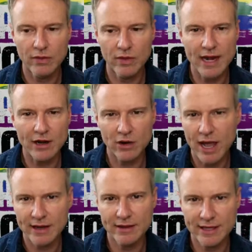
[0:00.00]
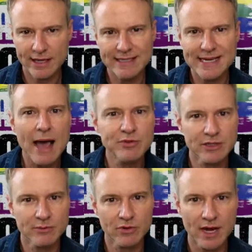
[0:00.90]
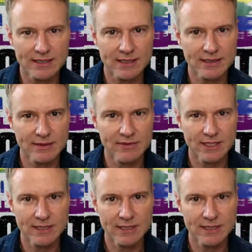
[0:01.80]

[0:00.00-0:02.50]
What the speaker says: and the adoption process of this.